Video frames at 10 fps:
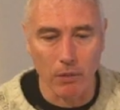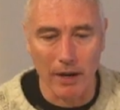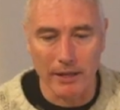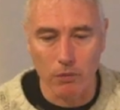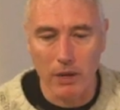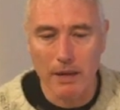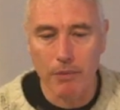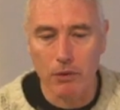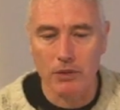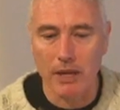while it's we
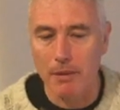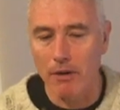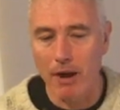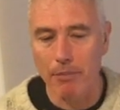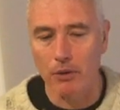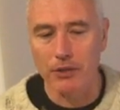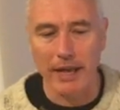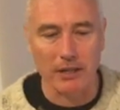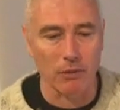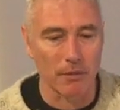poor seamen are up on
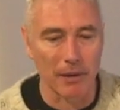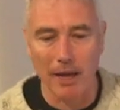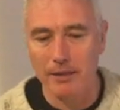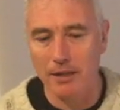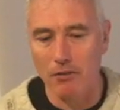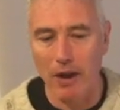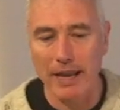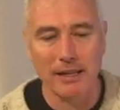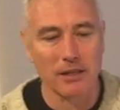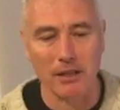decks with the blasted
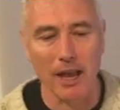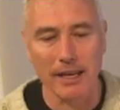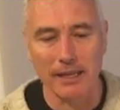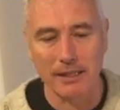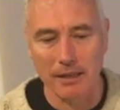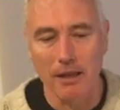rain sliding